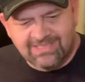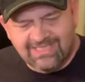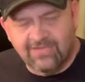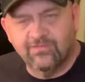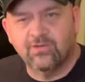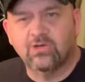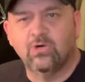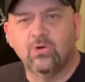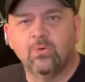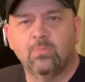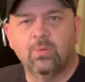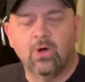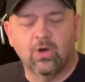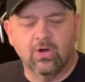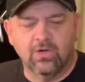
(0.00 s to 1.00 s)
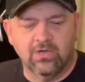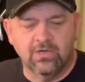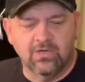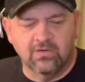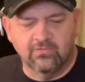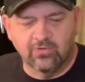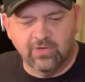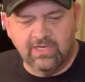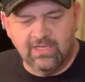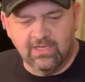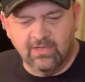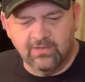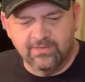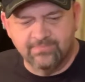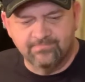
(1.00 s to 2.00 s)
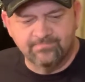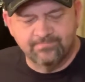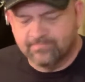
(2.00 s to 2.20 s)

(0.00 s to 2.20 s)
difficult part of reloading.